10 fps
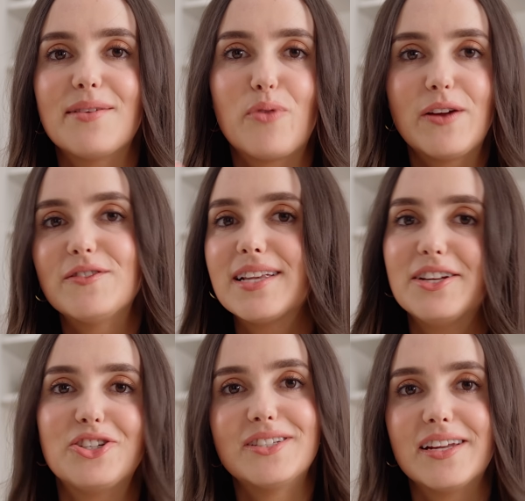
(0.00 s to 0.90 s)
breakfast,
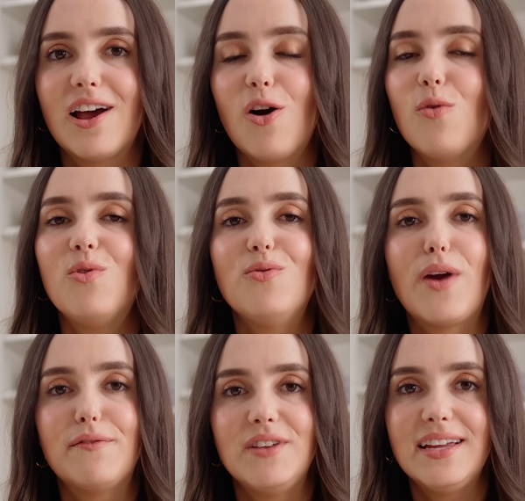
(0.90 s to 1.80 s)
lunch, and dinner are all
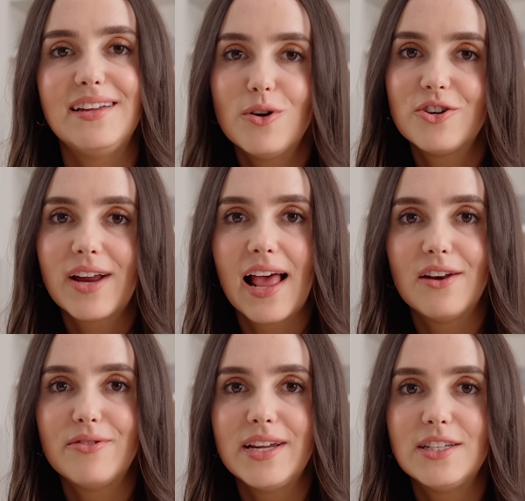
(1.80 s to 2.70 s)
roughly 400
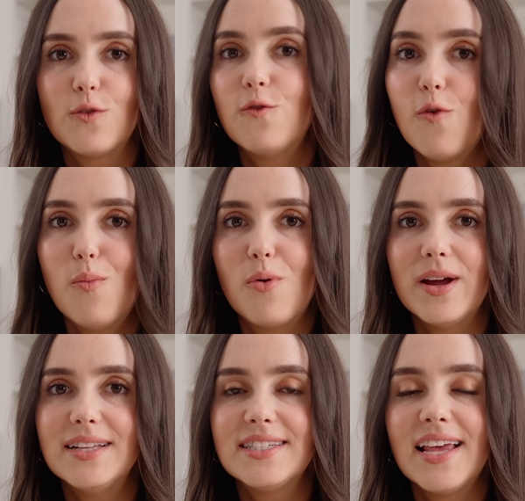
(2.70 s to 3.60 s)
calories or 4
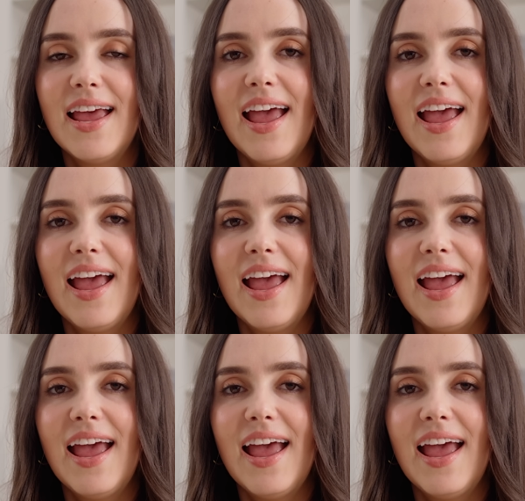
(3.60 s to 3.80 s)
points.